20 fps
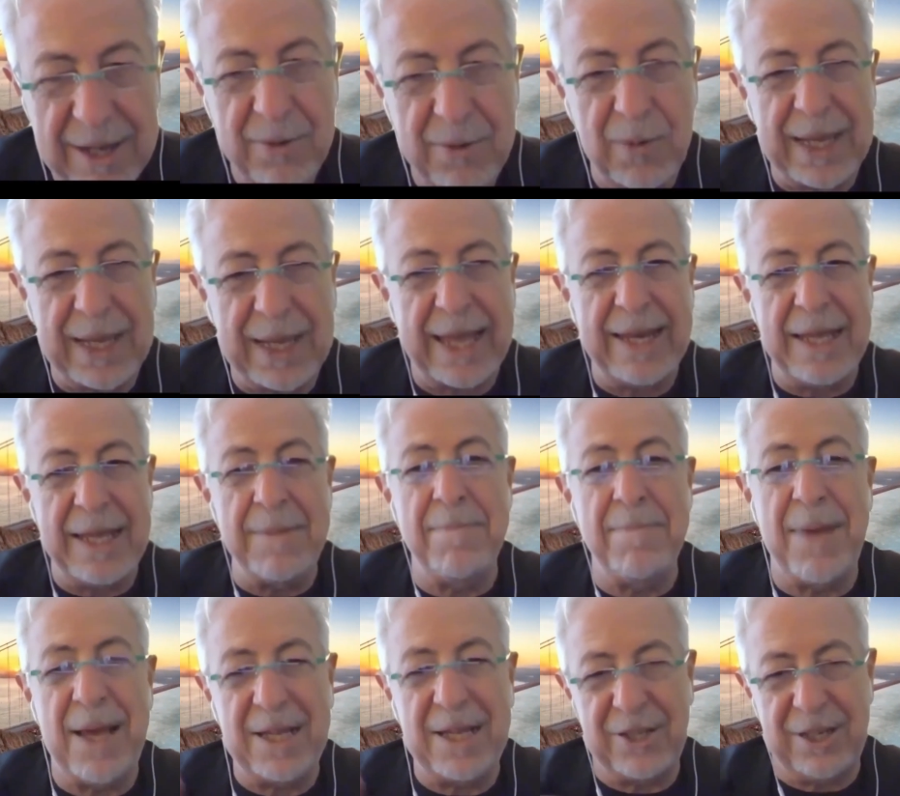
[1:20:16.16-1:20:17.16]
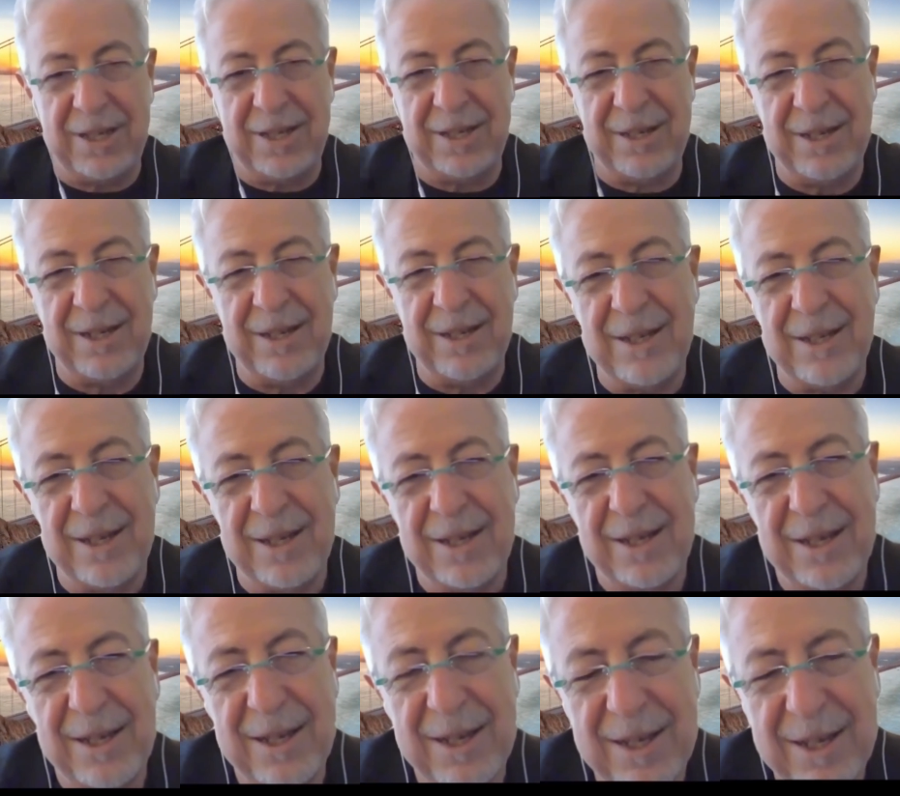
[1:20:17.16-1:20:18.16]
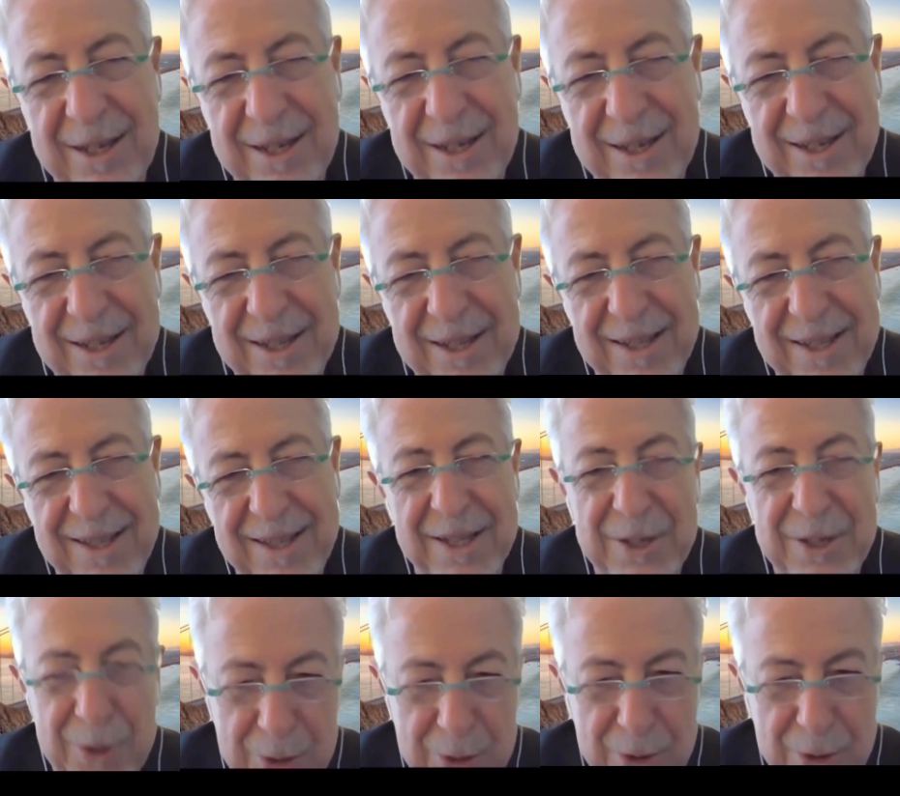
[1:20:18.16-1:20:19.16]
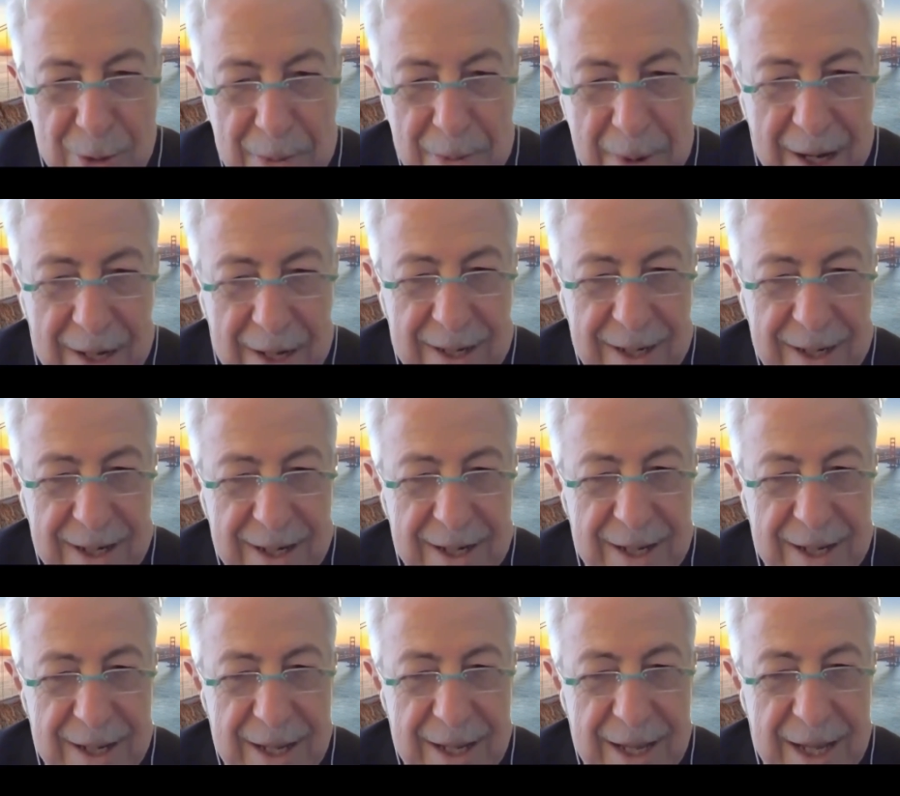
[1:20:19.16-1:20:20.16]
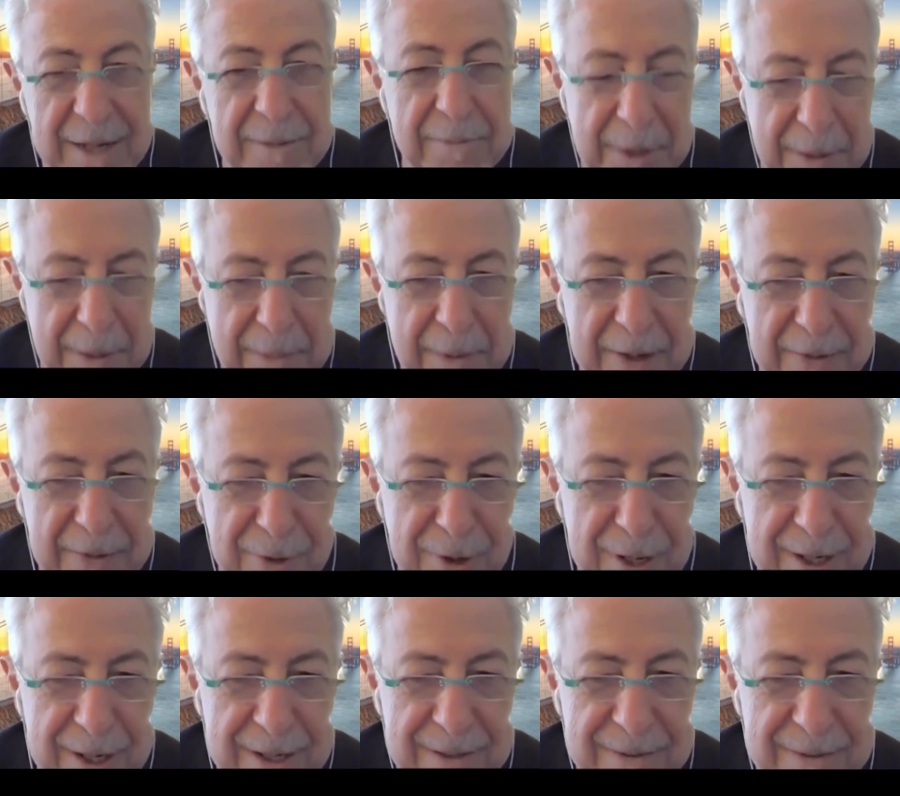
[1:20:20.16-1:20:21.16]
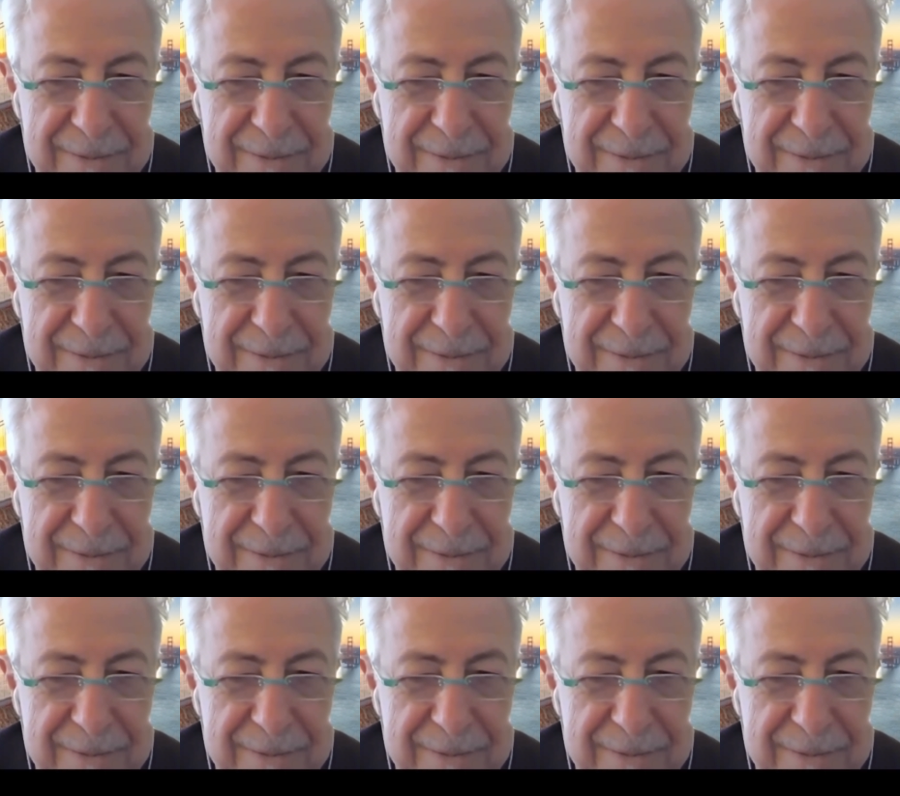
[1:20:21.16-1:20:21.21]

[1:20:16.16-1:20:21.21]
We can imagine the new robot and prepare for it.